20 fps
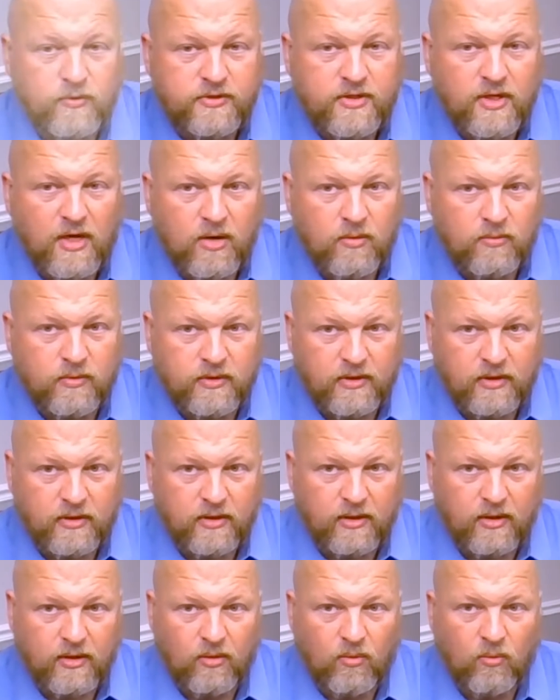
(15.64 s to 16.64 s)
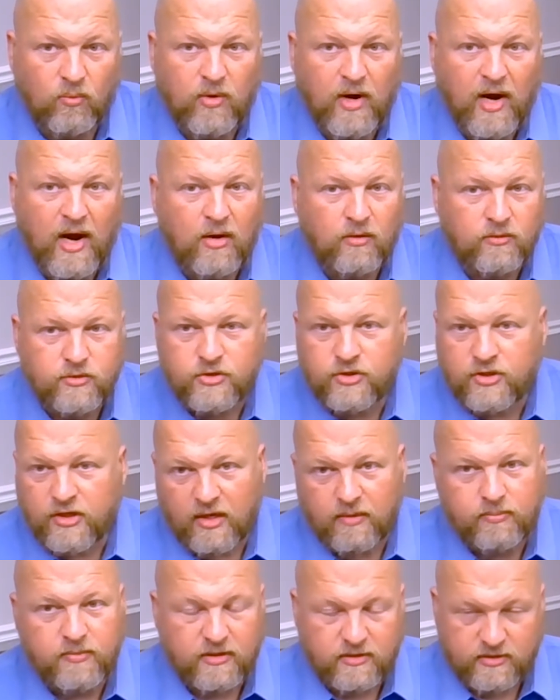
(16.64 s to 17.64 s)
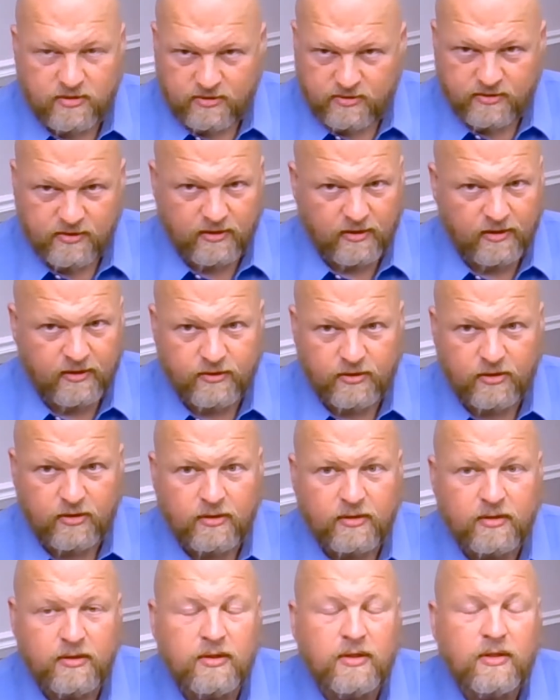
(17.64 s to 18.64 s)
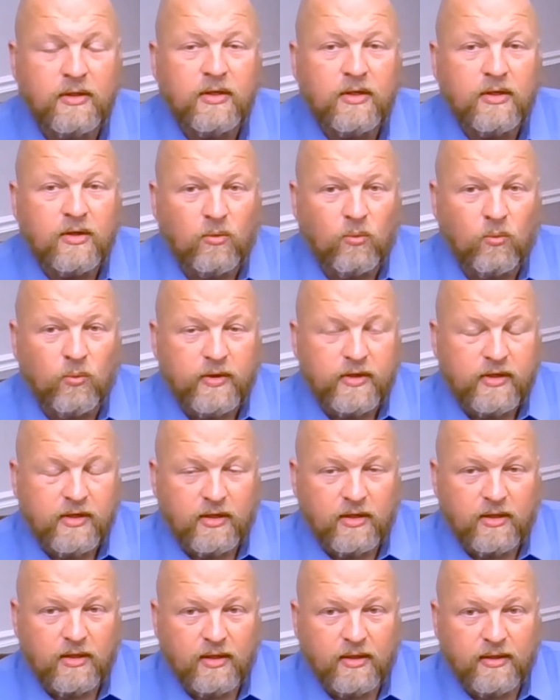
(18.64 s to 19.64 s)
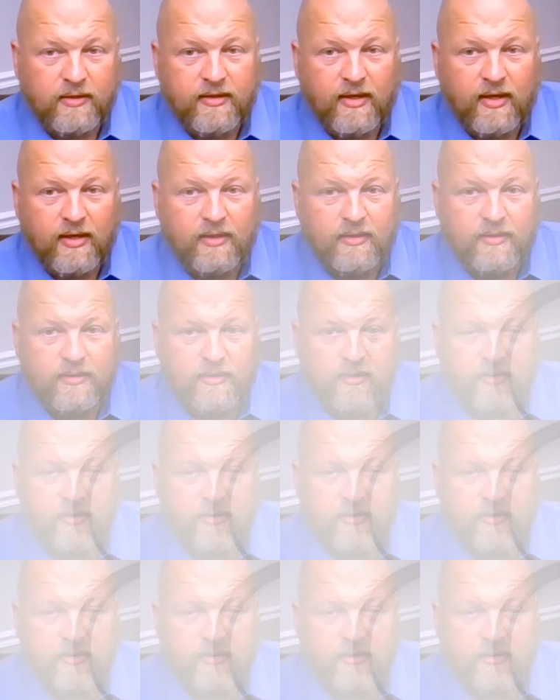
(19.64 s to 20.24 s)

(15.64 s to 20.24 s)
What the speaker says: we start with a round shape that's a cylinder, we can then